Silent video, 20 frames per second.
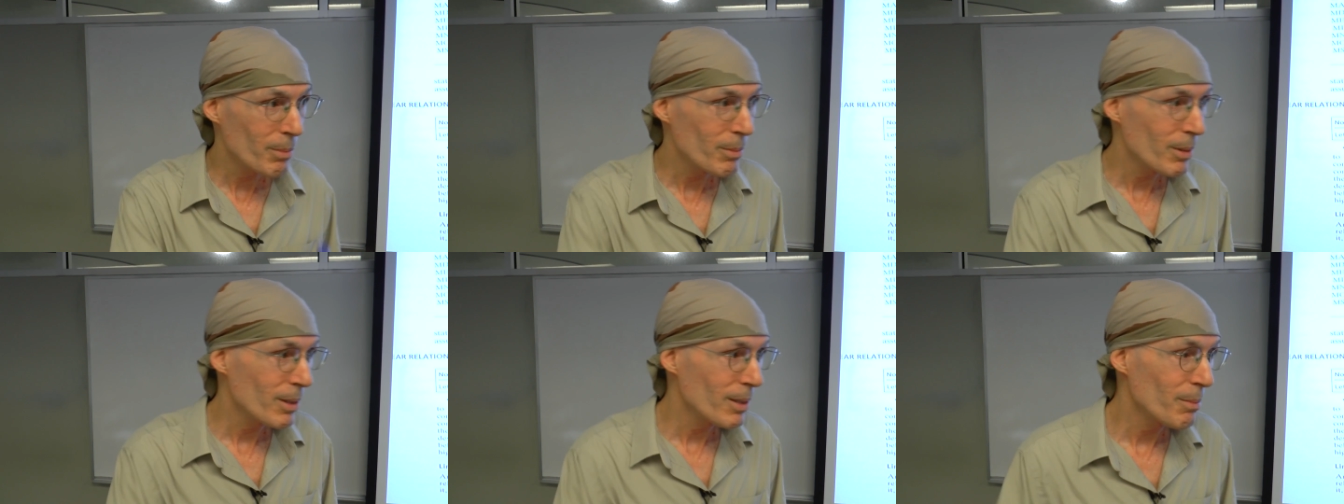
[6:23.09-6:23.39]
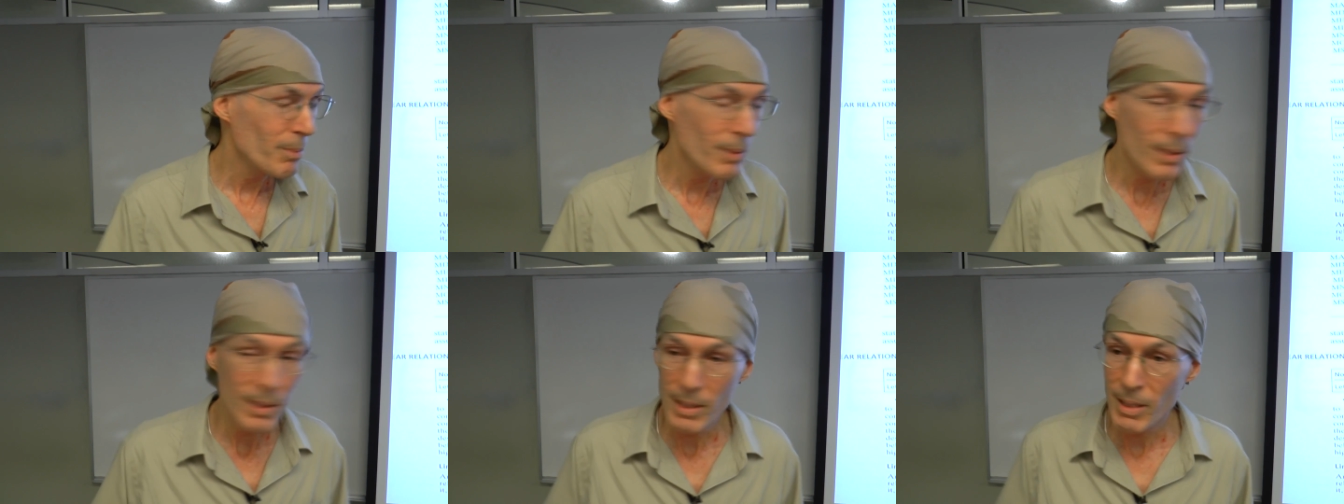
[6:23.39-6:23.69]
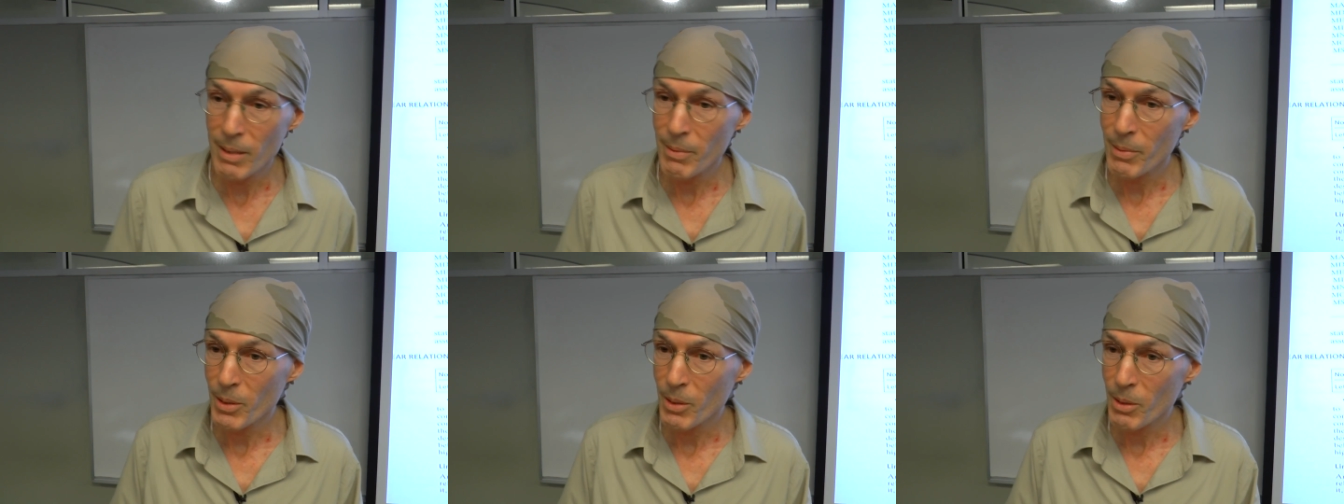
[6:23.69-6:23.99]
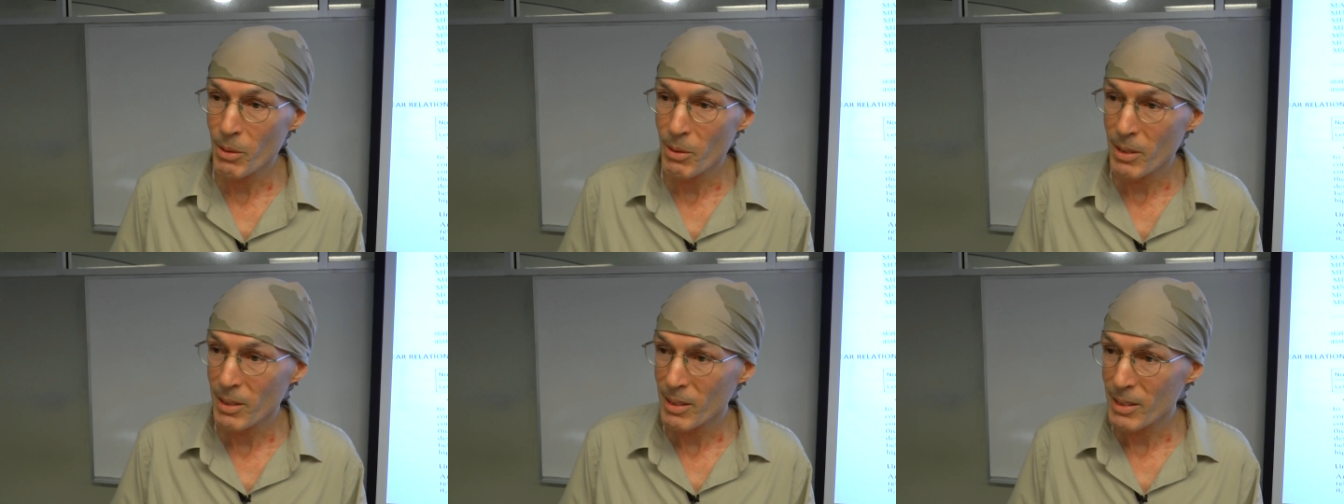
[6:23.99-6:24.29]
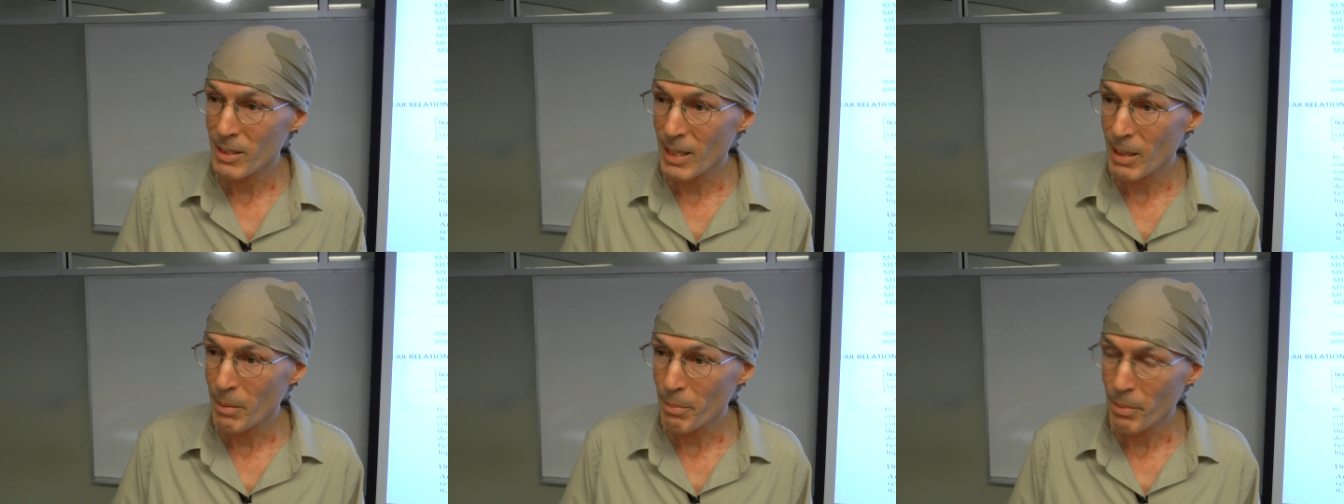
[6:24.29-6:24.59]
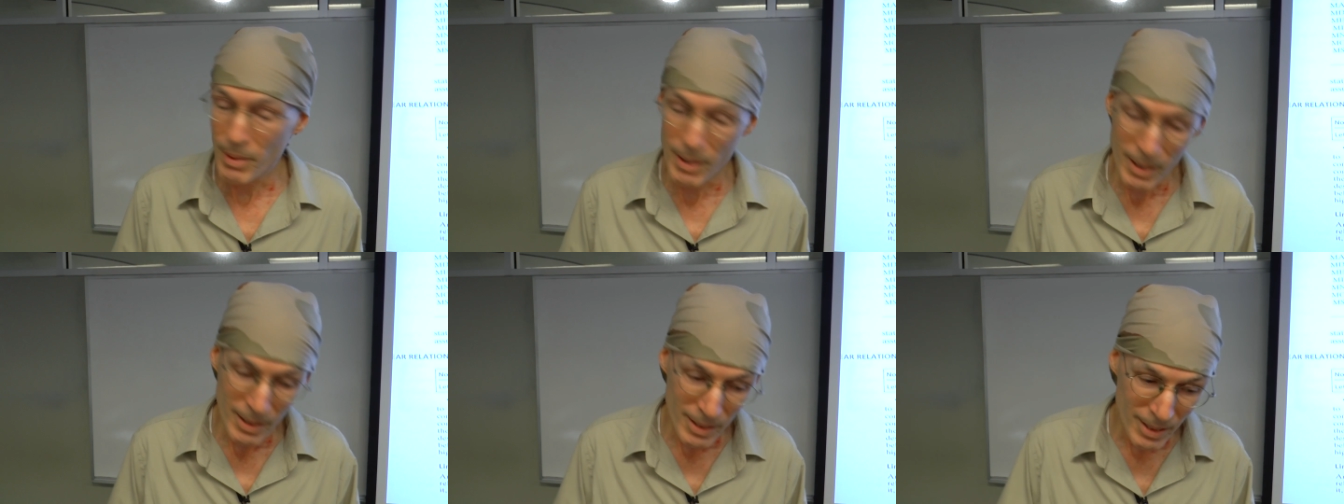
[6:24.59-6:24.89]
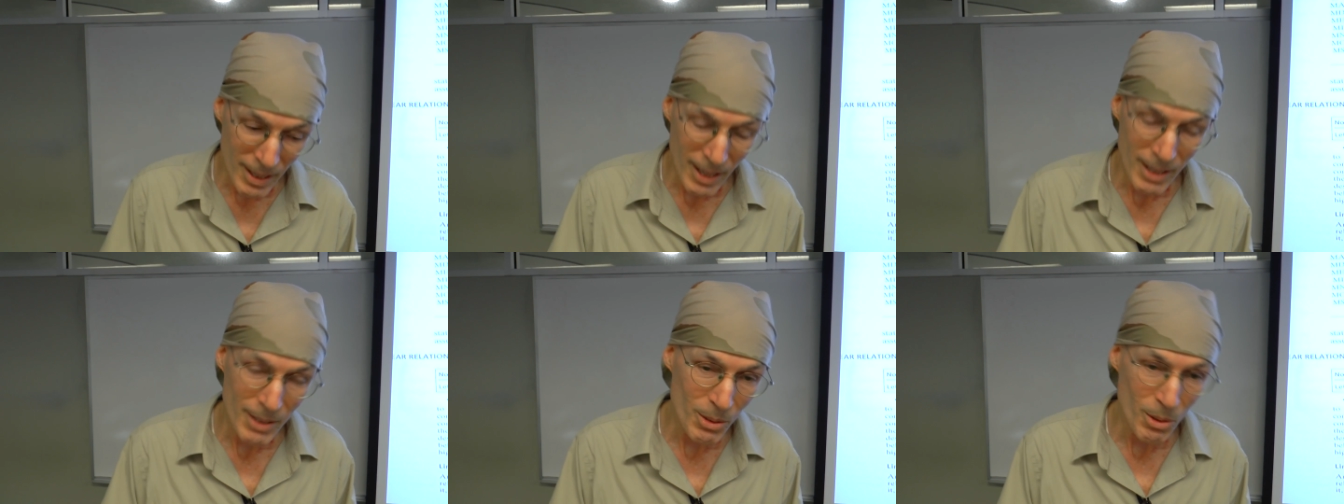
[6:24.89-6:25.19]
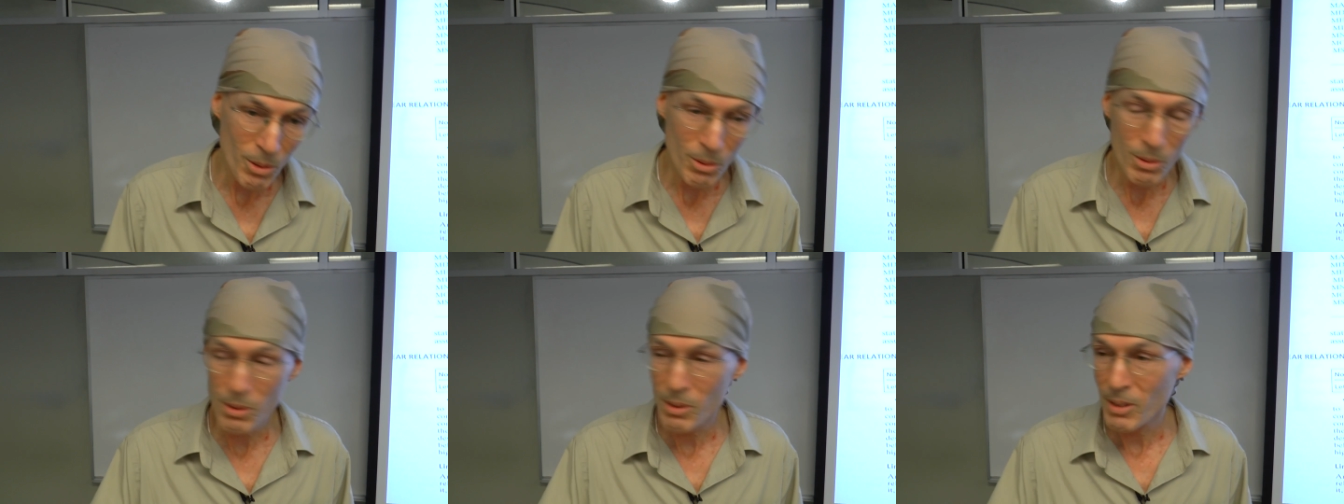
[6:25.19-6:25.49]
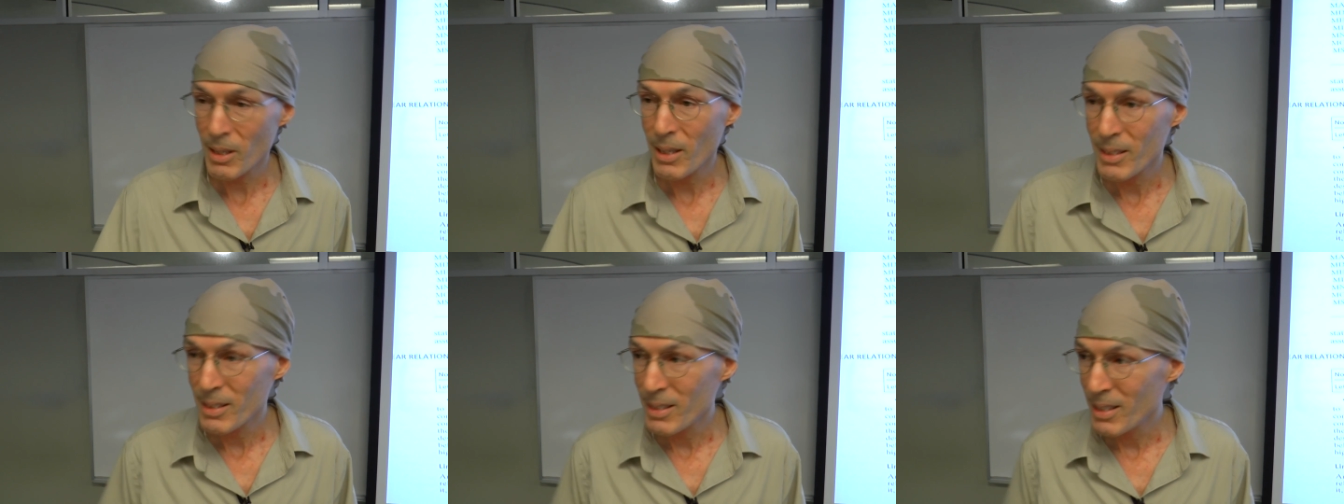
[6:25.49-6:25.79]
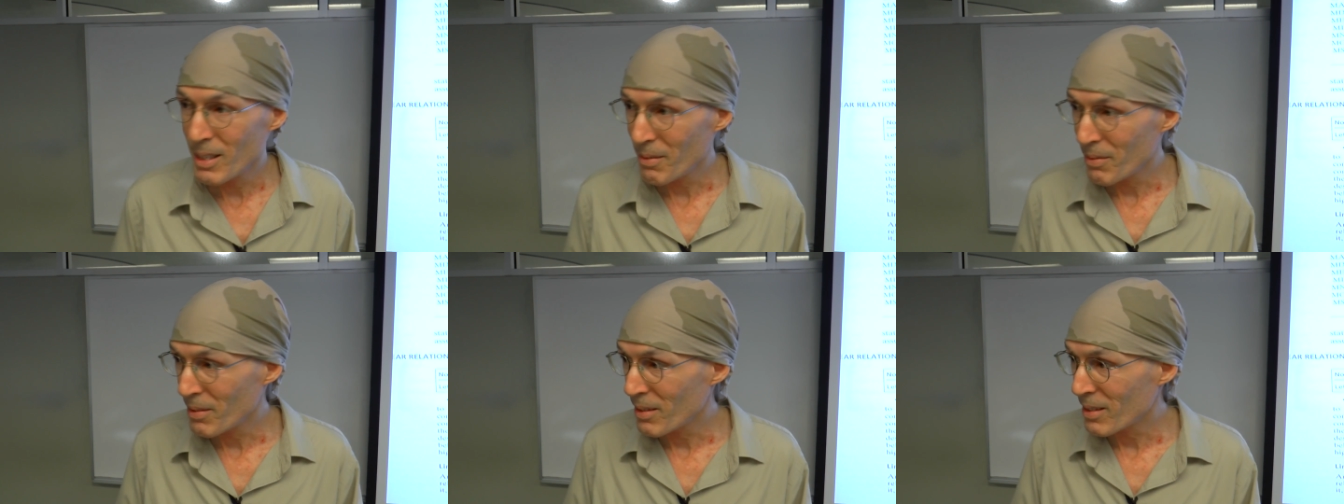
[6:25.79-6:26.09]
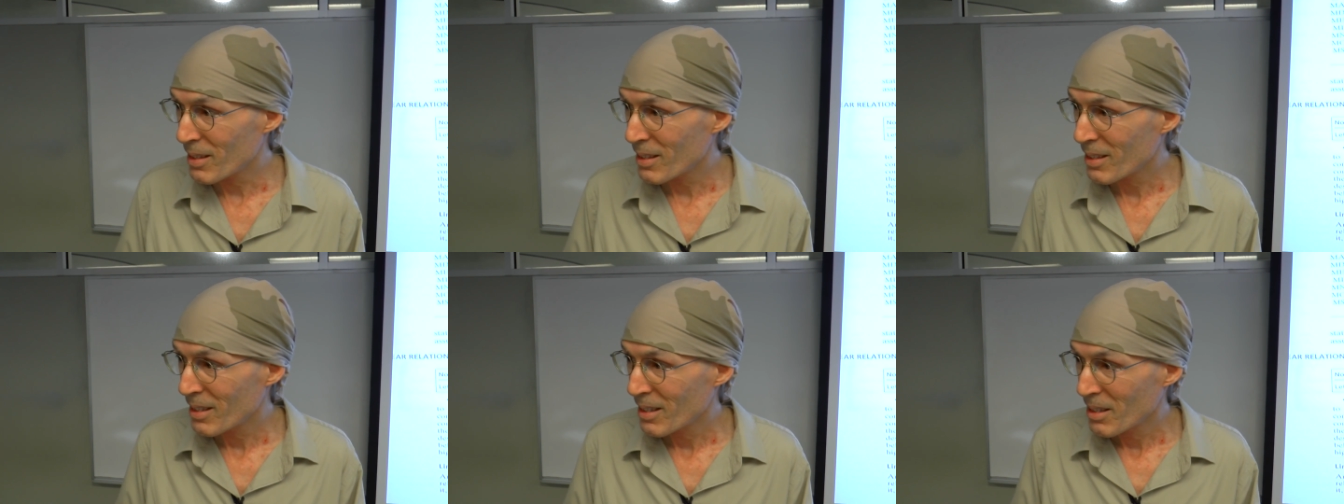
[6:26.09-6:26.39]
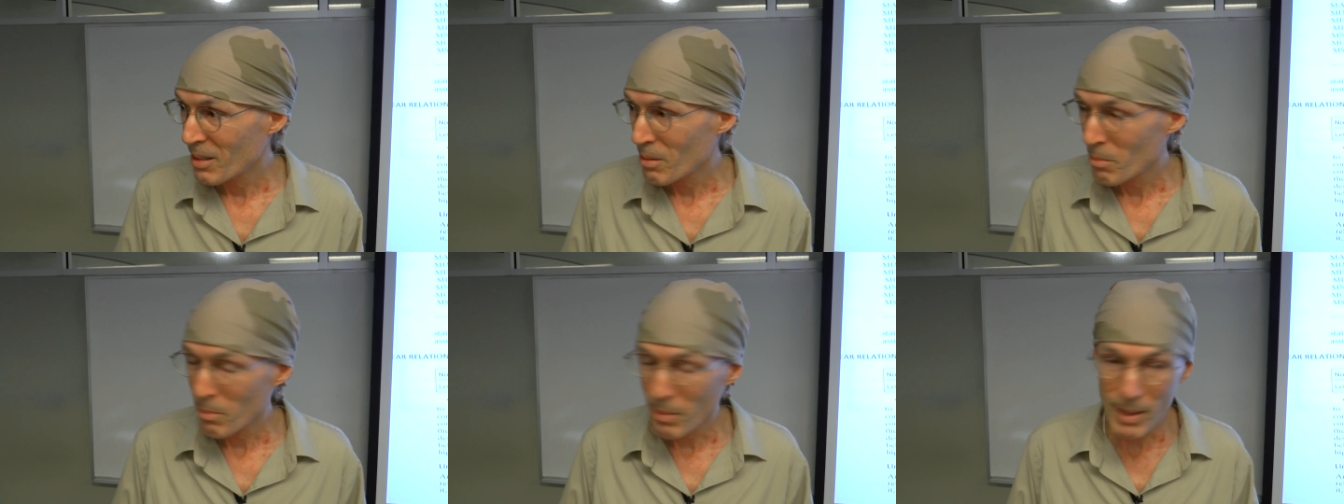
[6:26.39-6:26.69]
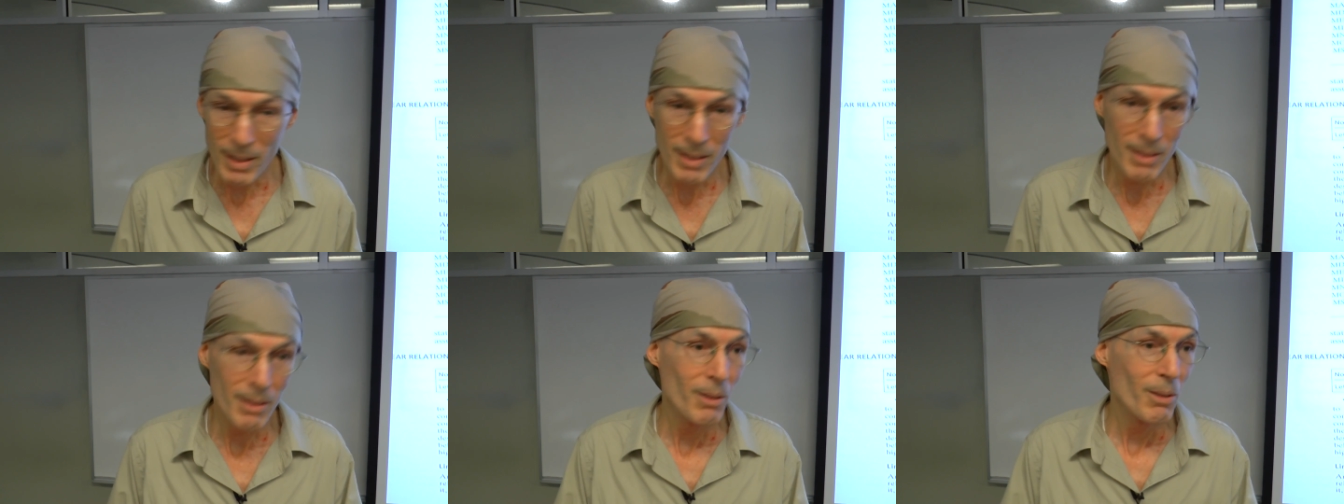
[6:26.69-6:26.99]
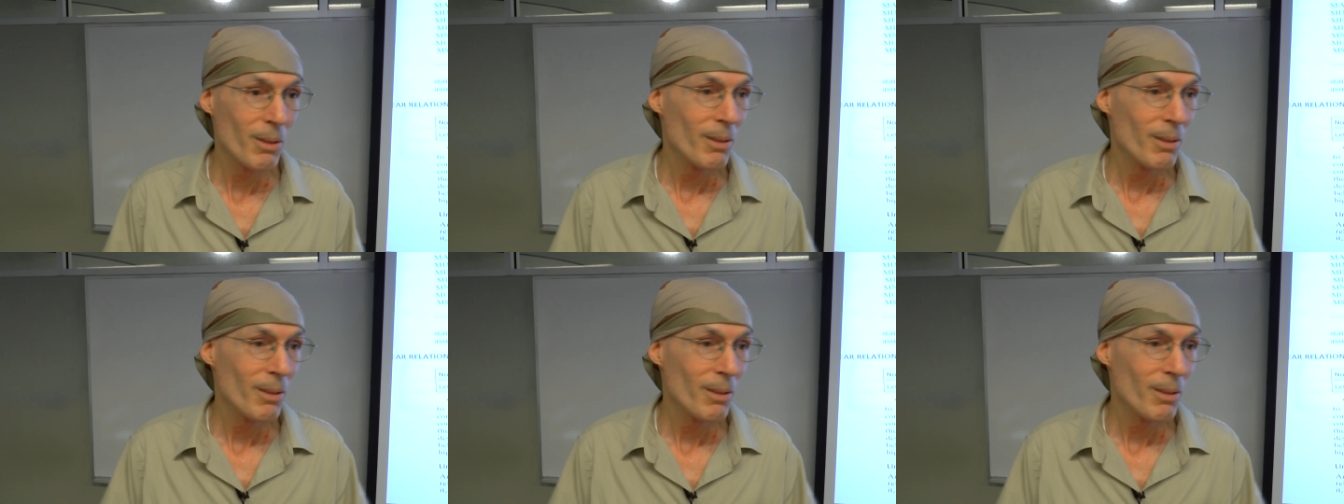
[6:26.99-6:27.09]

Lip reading: I'm going to be giving you an example that's not social scientific, but